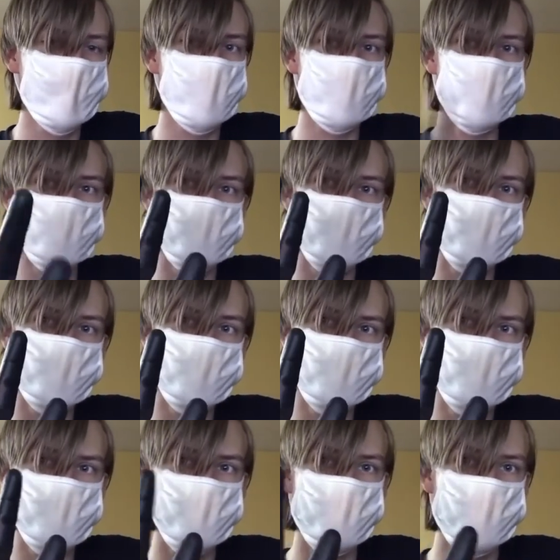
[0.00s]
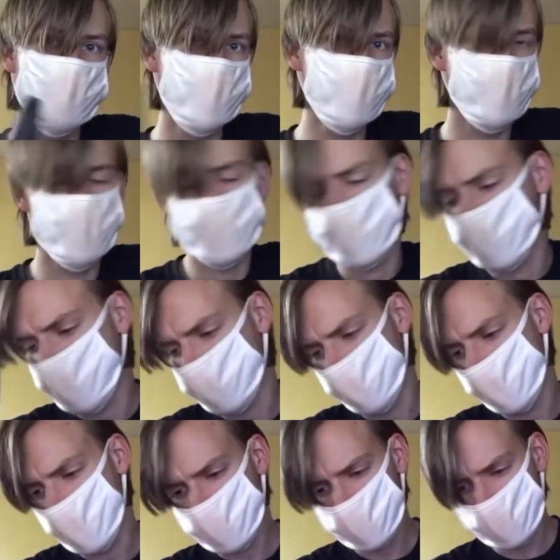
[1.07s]
I'm wearing gloves, so I don't know if that will
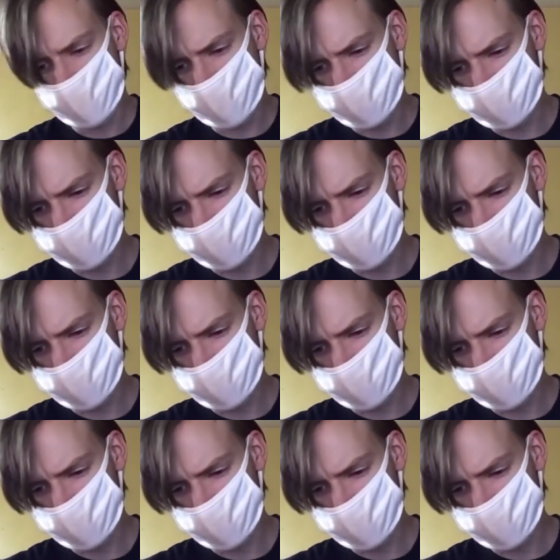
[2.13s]
help or not,